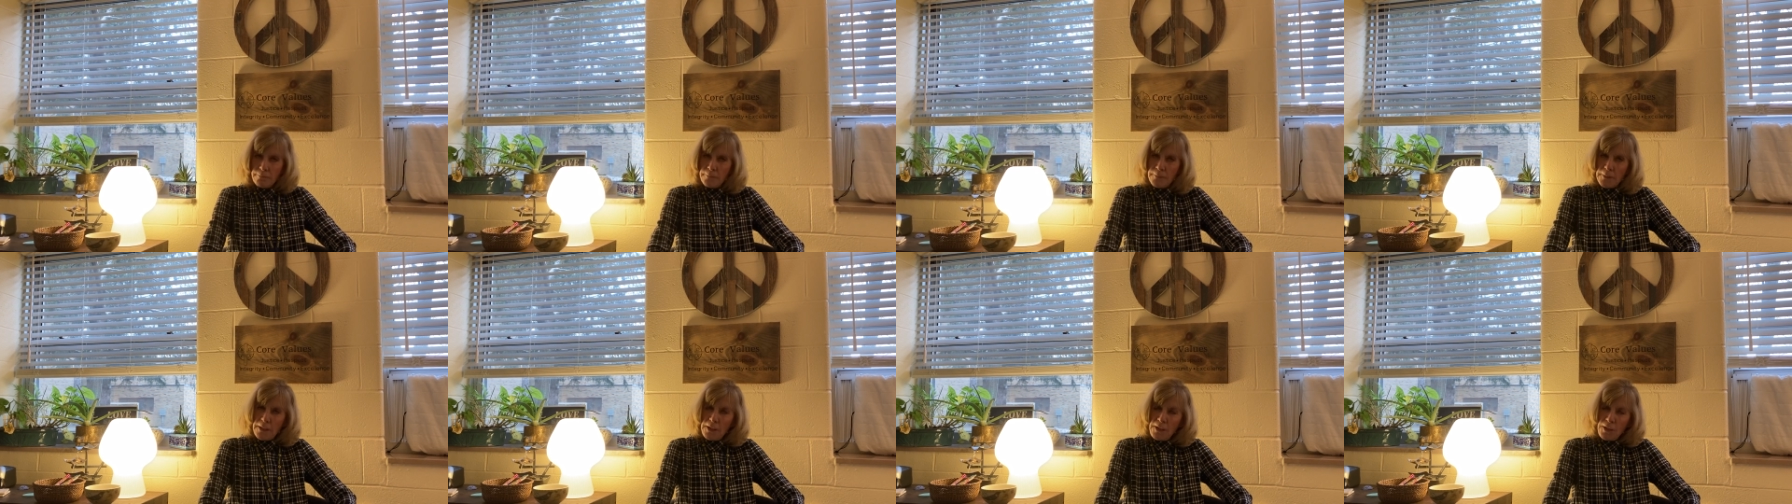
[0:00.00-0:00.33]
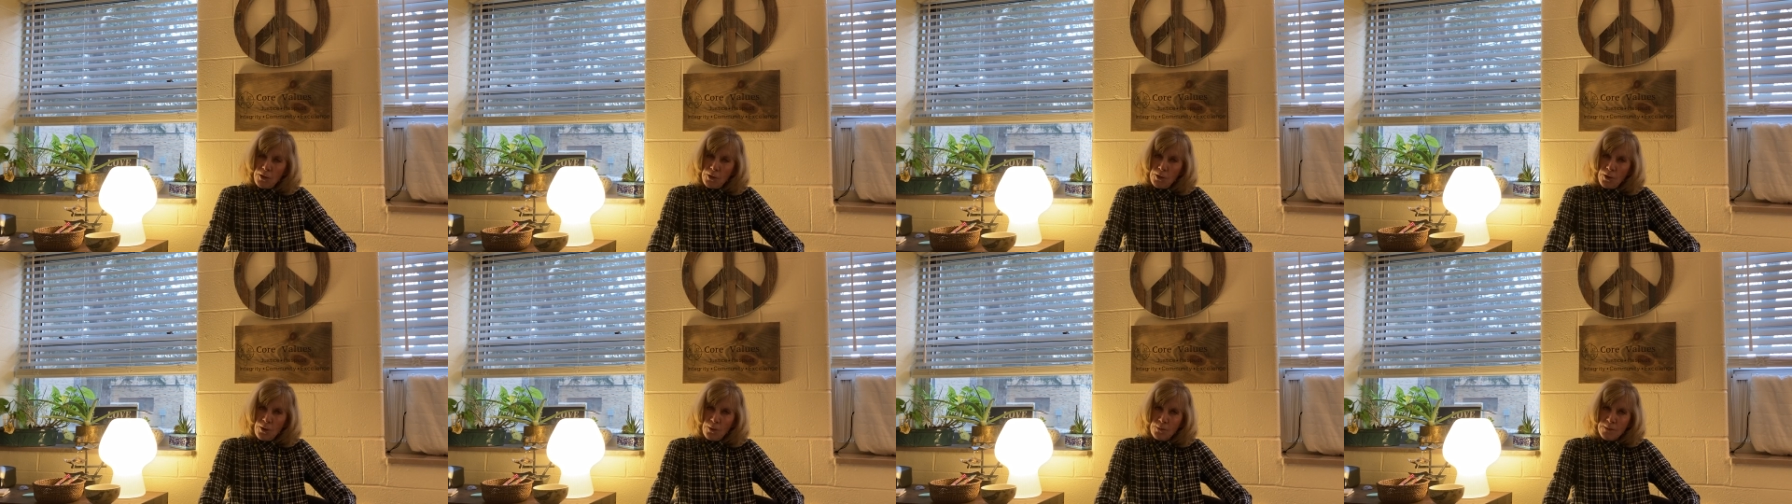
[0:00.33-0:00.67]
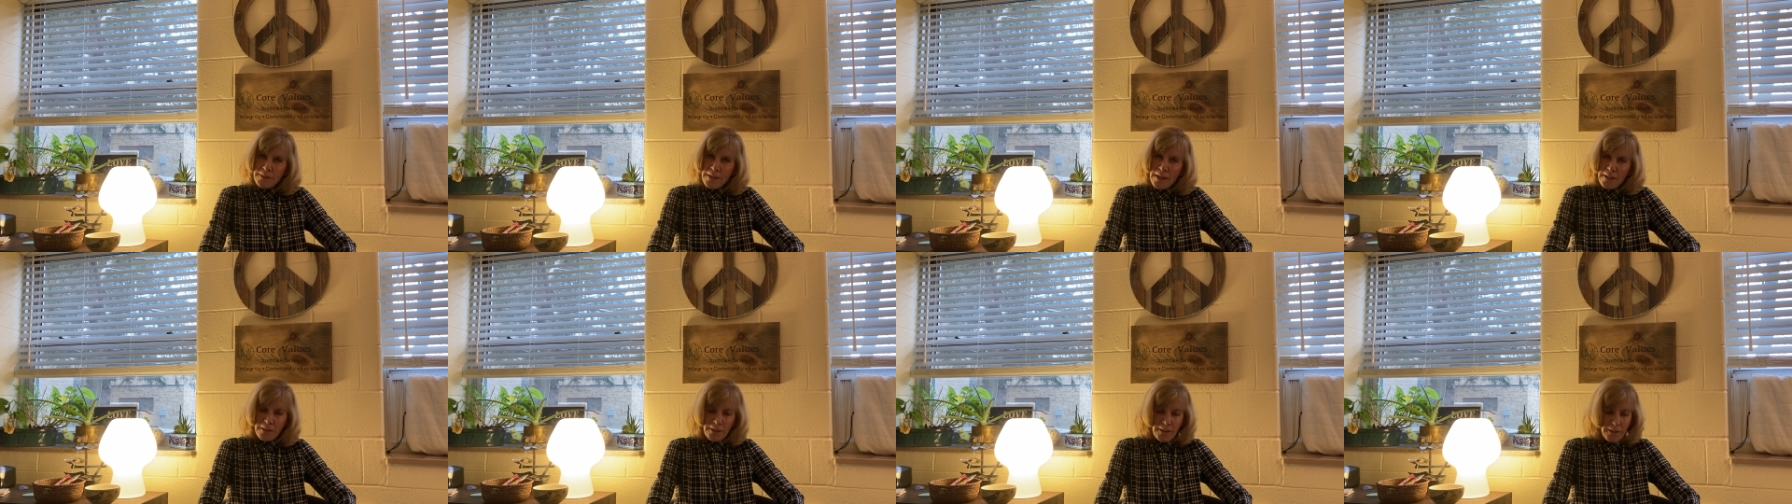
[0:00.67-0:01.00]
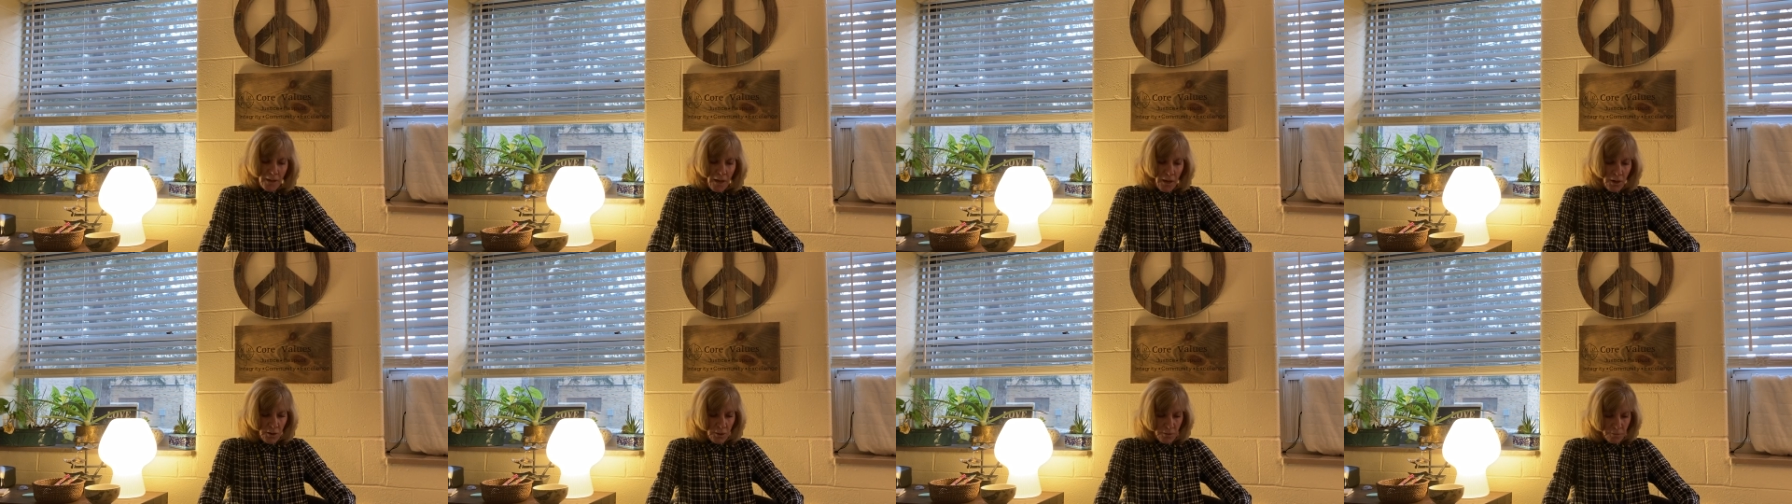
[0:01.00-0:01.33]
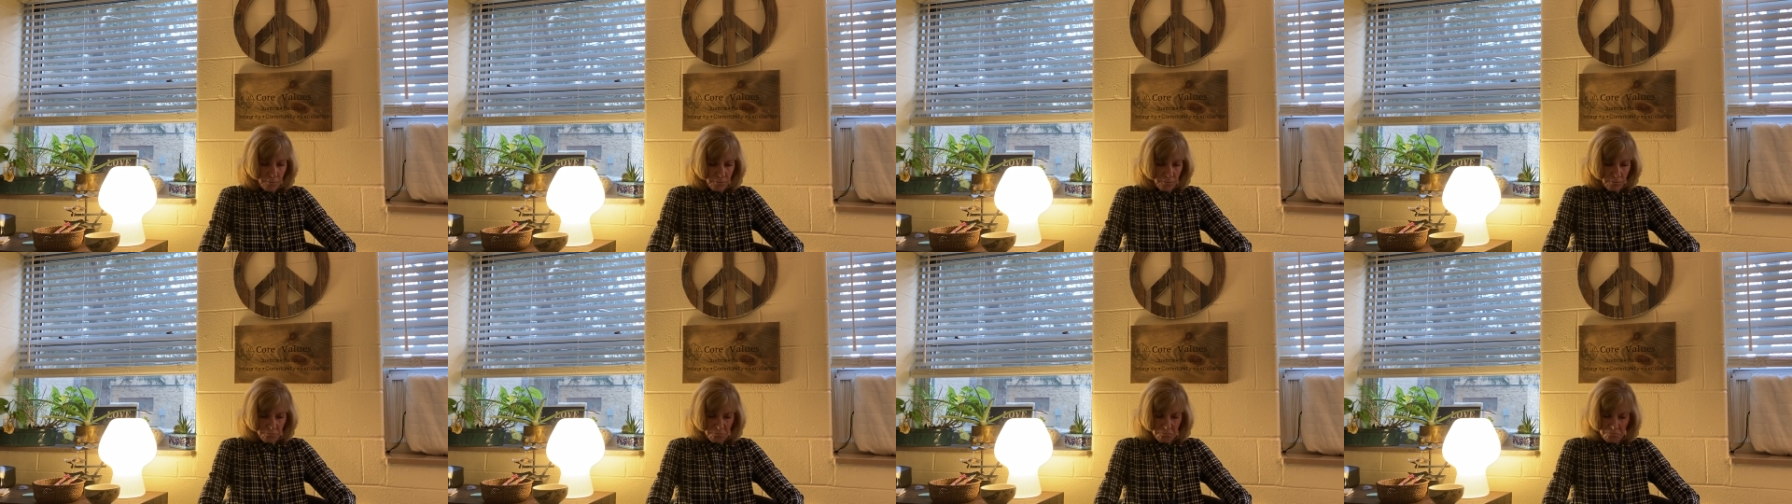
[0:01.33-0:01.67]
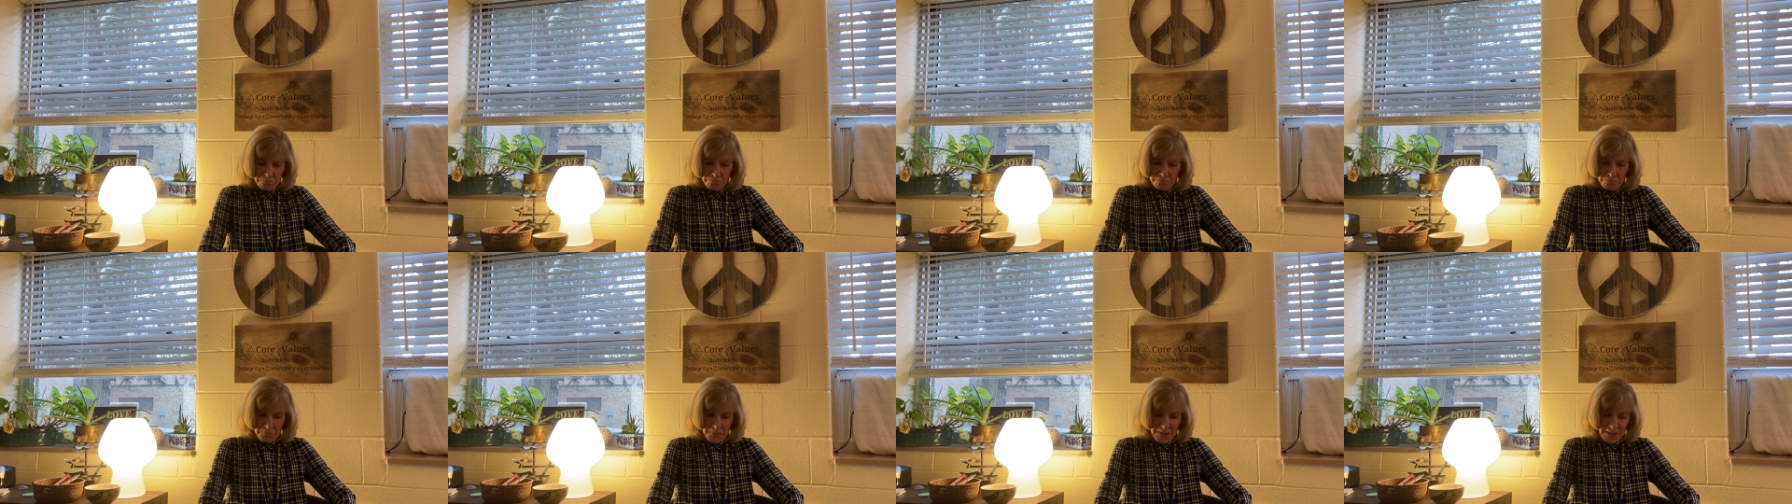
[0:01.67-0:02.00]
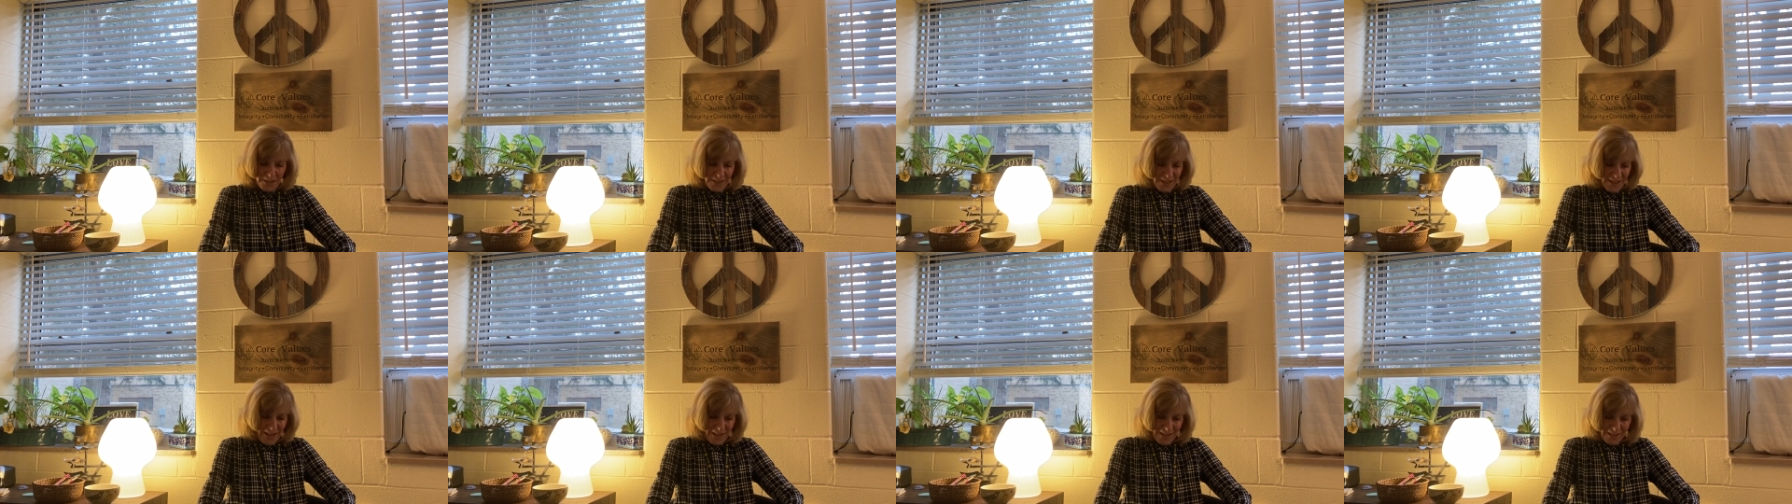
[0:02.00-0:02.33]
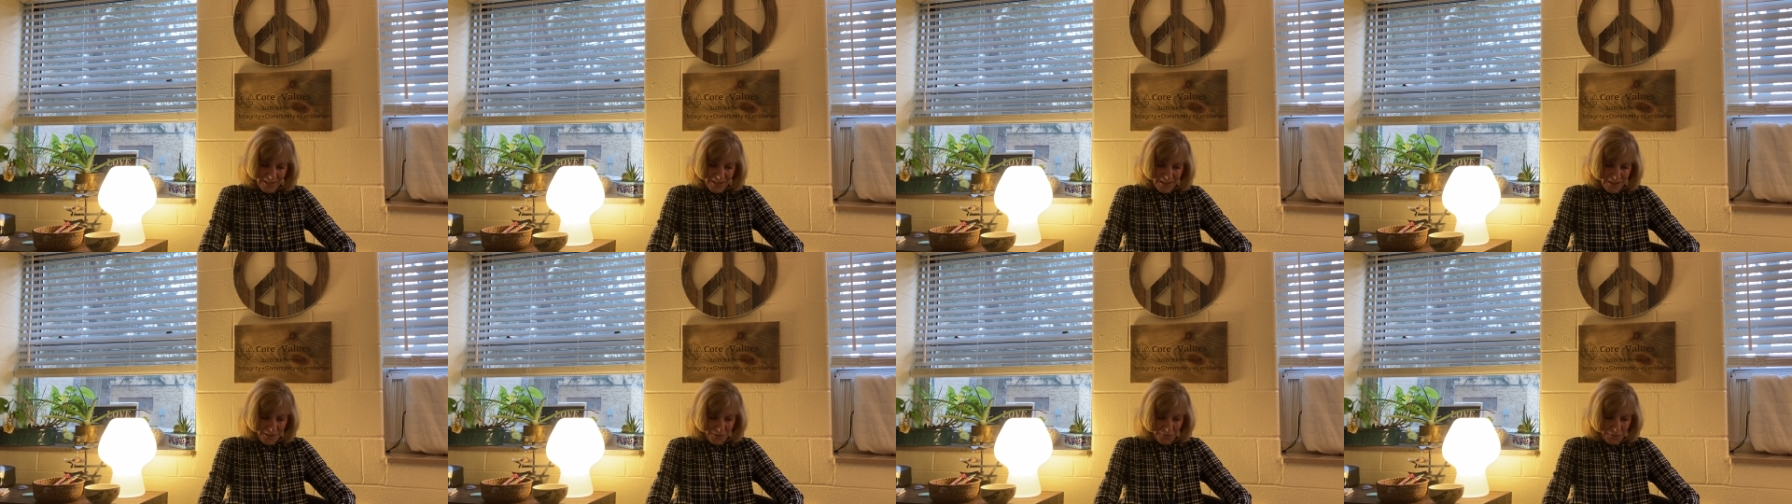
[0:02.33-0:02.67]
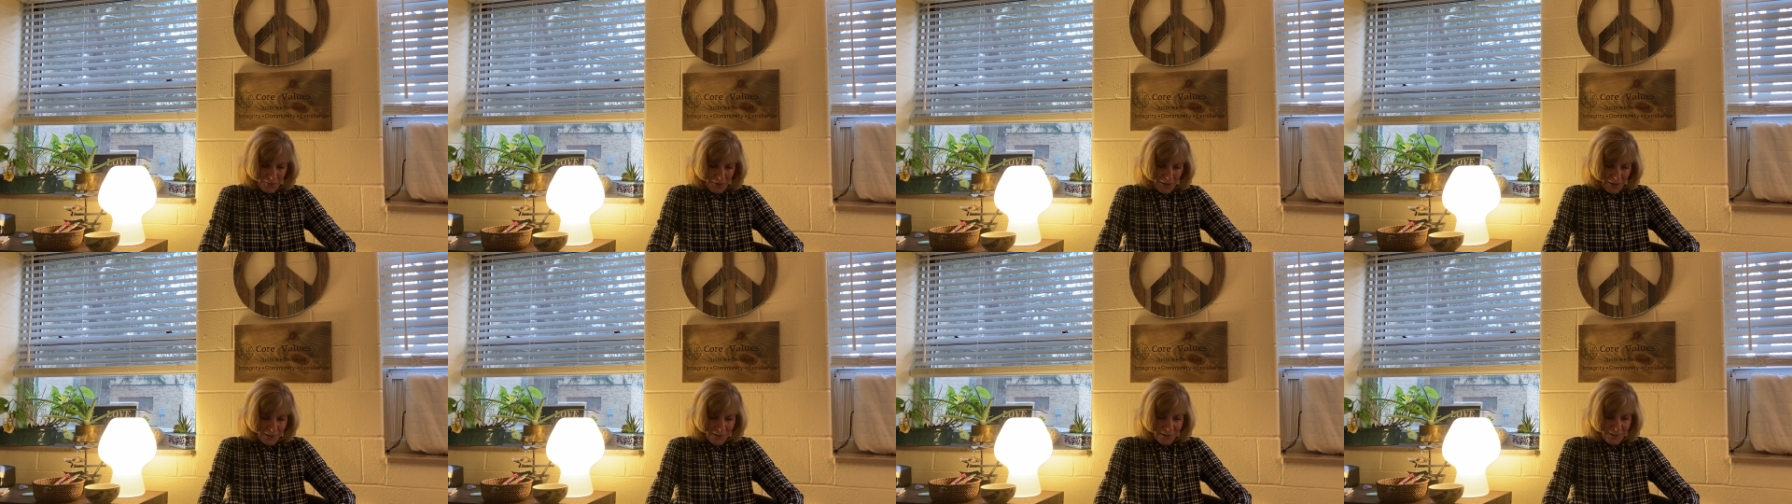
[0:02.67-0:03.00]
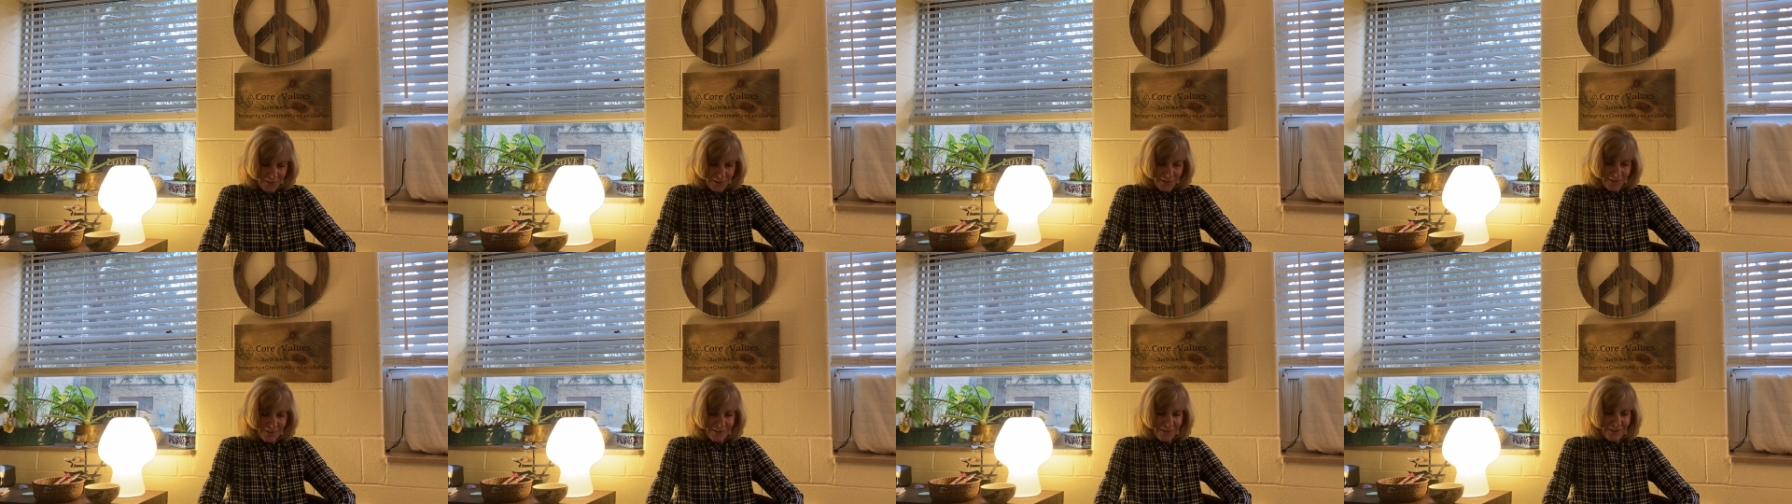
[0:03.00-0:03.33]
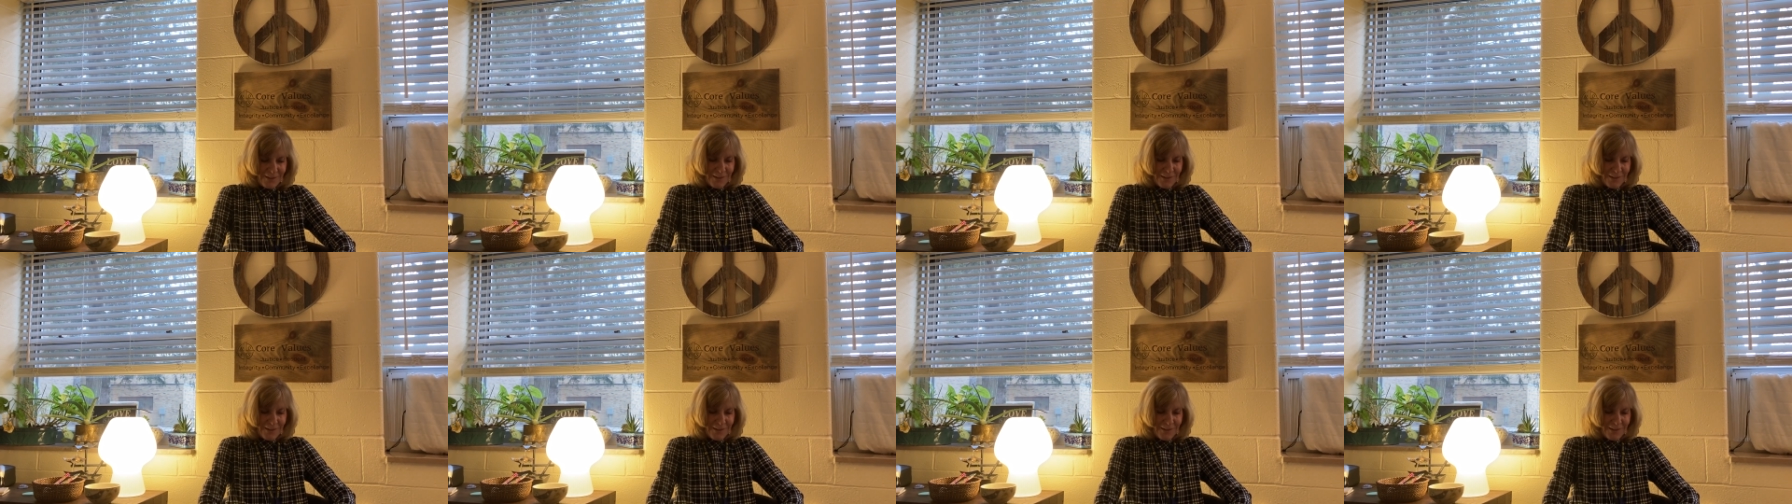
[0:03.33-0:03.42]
He holds on an arm. Is that his defense?